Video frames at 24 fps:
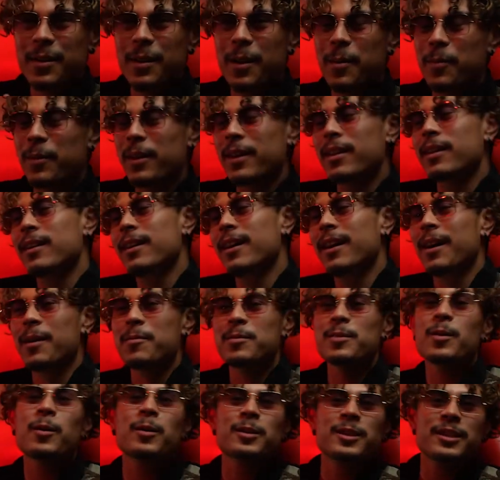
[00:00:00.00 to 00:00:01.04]
I'm like, oh, I
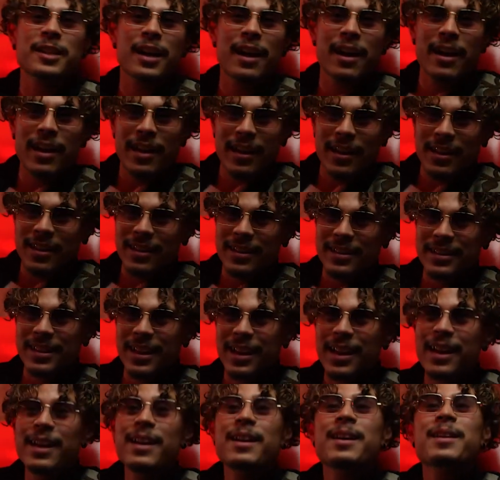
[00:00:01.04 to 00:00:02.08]
was all shy. And it's
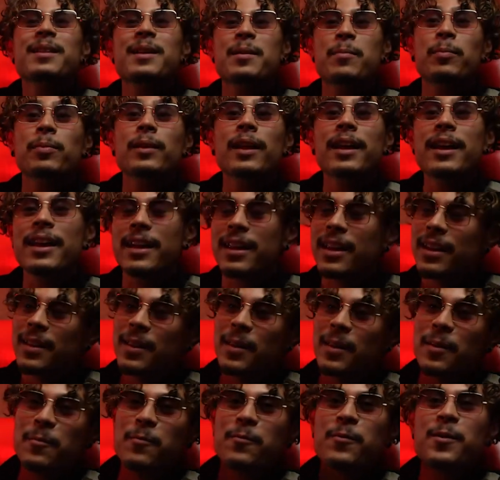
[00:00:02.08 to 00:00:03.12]
like, they play it.
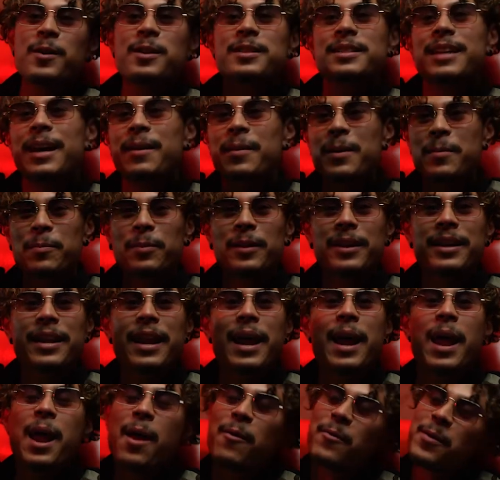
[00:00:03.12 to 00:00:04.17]
And the first time they played it,
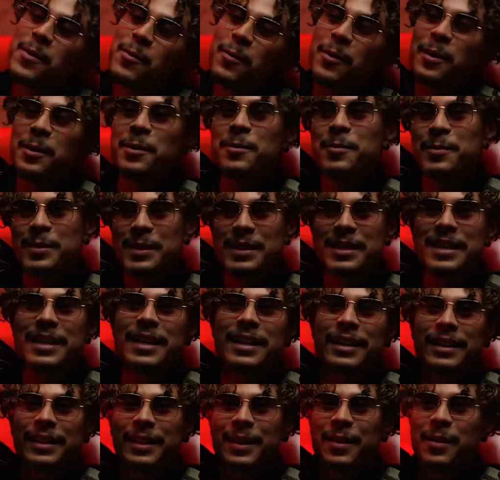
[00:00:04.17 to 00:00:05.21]
everyone was singing
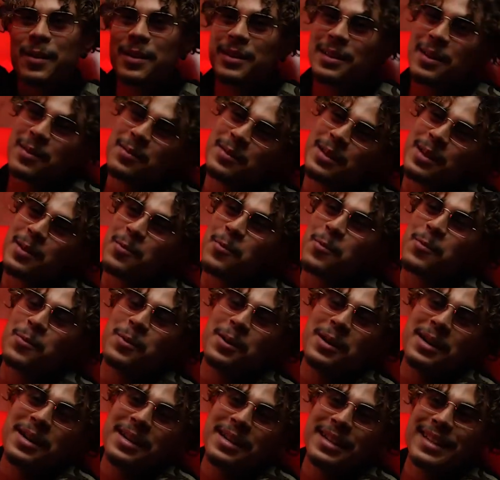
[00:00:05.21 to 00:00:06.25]
the lyrics. And I was like,
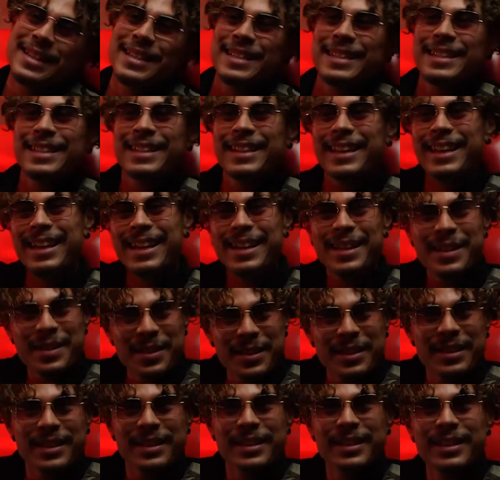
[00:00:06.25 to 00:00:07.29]
what? Like,
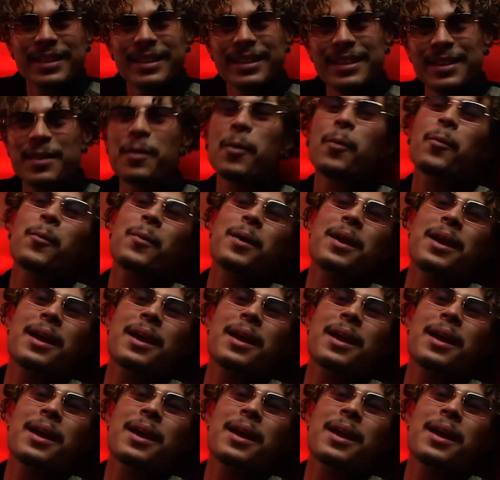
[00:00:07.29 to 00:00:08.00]
no way.